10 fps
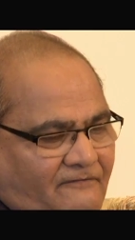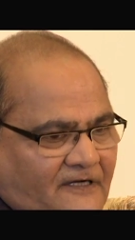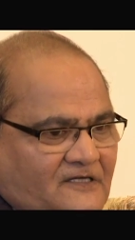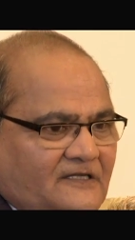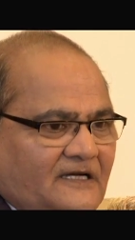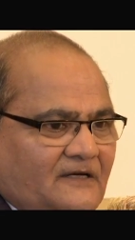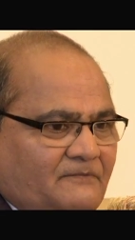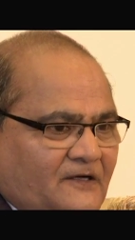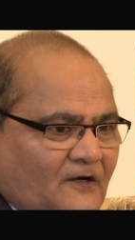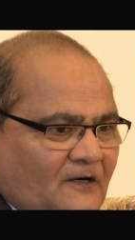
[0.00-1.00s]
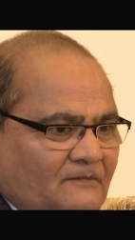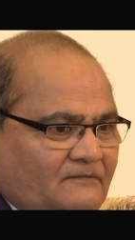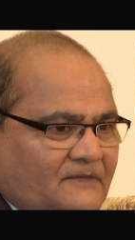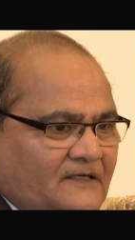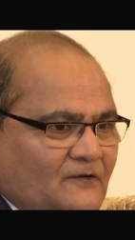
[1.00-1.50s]
First year BCom
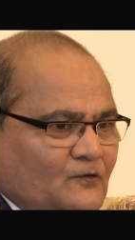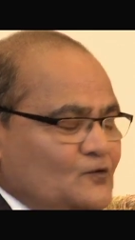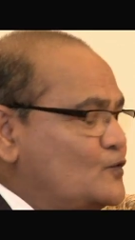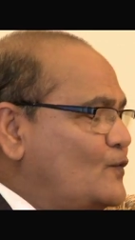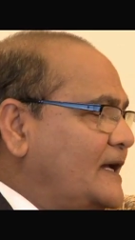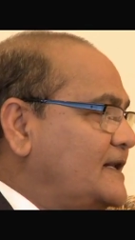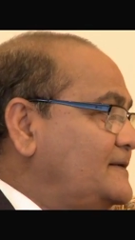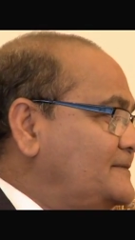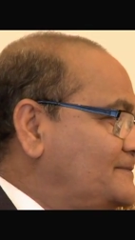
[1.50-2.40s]
didn't do too well,